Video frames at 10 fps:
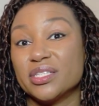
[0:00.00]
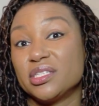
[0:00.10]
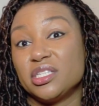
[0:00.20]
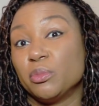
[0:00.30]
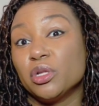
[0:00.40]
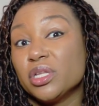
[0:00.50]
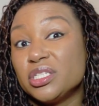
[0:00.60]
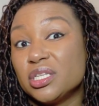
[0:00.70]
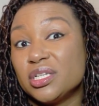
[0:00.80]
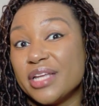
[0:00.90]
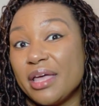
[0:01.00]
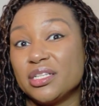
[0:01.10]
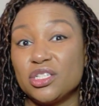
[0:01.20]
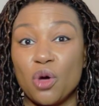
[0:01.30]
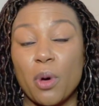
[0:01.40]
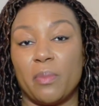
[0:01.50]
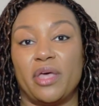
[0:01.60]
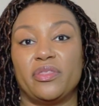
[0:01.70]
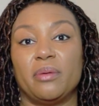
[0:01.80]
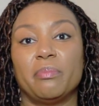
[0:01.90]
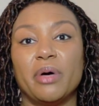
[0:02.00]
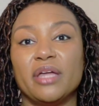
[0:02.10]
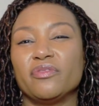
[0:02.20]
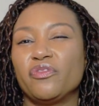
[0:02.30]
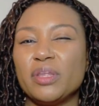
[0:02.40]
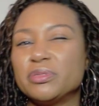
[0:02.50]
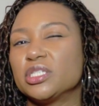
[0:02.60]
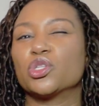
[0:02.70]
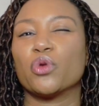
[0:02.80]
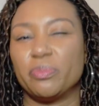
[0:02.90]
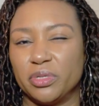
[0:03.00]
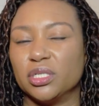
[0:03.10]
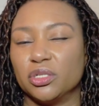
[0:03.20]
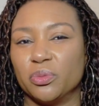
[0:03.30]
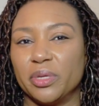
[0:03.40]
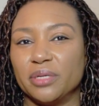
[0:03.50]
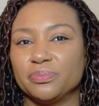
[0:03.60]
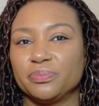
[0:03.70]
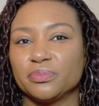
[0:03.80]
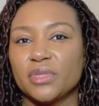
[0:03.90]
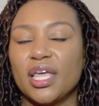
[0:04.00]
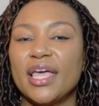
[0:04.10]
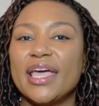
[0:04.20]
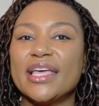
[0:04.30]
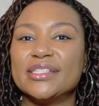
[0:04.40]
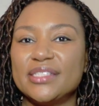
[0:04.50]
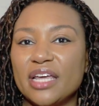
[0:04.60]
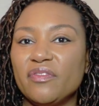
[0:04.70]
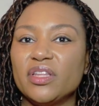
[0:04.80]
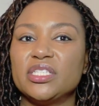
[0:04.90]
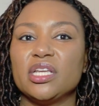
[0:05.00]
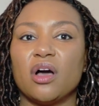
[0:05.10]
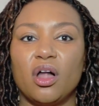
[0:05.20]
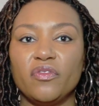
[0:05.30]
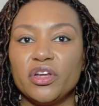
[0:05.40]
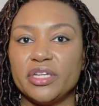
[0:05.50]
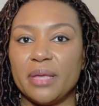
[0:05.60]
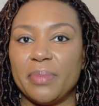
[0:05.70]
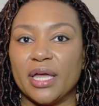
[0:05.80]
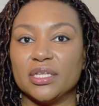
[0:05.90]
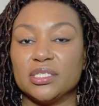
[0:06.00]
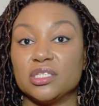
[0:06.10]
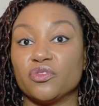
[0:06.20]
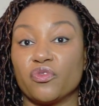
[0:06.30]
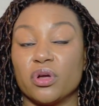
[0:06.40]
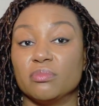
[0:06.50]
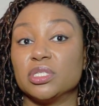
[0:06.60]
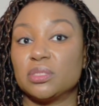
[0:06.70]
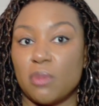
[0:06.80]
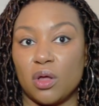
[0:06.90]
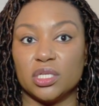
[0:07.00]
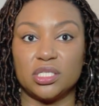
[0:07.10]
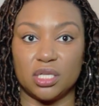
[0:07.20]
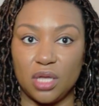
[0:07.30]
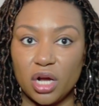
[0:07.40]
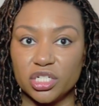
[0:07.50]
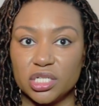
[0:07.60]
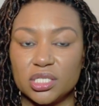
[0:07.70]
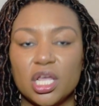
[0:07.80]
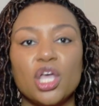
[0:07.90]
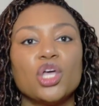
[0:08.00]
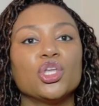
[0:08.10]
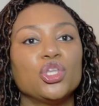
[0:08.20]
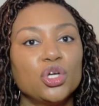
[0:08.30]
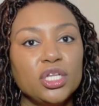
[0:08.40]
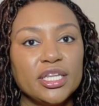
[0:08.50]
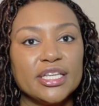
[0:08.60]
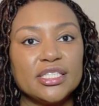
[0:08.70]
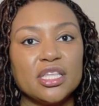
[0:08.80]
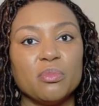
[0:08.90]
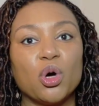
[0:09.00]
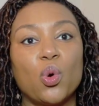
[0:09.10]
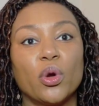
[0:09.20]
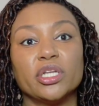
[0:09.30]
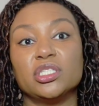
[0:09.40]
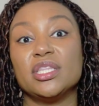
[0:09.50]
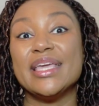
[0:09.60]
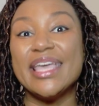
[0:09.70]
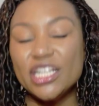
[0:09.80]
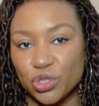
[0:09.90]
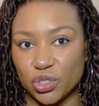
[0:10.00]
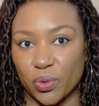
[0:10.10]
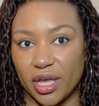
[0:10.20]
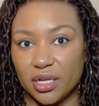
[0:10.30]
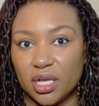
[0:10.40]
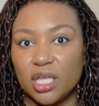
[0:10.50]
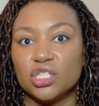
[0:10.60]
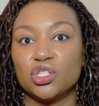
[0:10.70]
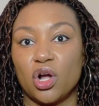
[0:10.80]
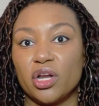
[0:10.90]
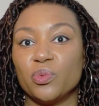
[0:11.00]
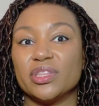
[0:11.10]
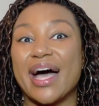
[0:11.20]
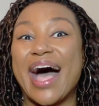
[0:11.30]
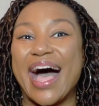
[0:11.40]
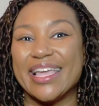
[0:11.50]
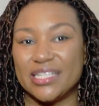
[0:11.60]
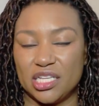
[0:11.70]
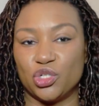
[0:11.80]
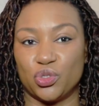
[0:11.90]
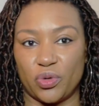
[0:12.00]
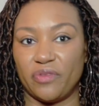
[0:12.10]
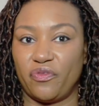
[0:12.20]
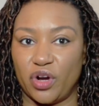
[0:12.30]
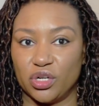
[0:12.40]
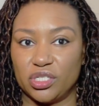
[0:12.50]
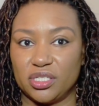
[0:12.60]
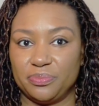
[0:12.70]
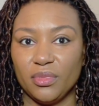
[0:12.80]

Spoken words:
similarly to the debt snowball method, but flips the script a little bit. Instead of listing all of your debt balances from smallest to largest, you'll list them according to the interest rate, starting with the highest interest rate first.